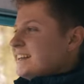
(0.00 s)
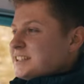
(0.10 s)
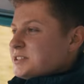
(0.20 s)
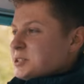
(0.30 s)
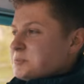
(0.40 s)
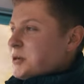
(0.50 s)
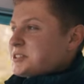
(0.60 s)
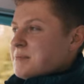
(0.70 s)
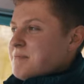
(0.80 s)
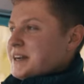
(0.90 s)
It just
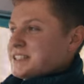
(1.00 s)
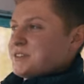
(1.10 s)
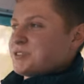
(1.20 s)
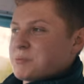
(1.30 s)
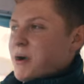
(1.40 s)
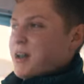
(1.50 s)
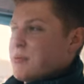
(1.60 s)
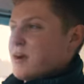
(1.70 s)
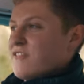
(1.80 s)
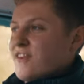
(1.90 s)
puts a massive smile
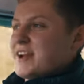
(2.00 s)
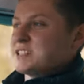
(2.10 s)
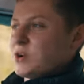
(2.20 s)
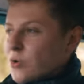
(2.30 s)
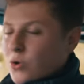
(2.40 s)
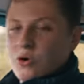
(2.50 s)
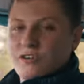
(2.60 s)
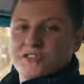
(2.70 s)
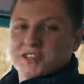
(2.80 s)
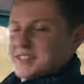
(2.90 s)
on my face all
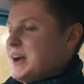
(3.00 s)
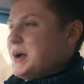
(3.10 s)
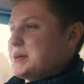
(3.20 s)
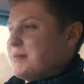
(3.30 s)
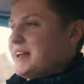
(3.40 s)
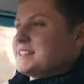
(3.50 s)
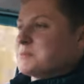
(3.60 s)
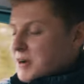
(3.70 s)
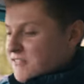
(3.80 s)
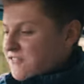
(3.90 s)
of the time.
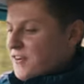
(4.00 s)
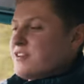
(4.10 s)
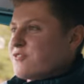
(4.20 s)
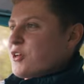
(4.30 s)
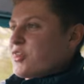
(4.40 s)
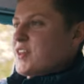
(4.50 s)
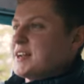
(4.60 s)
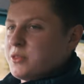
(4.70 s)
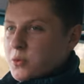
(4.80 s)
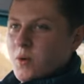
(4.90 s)
It's my favorite
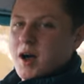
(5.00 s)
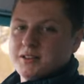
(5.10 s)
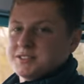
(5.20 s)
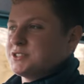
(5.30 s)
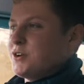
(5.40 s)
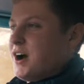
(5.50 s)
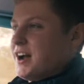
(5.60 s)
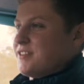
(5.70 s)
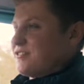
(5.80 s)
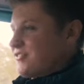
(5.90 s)
thing in the world to
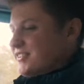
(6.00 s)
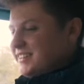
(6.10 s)
drive.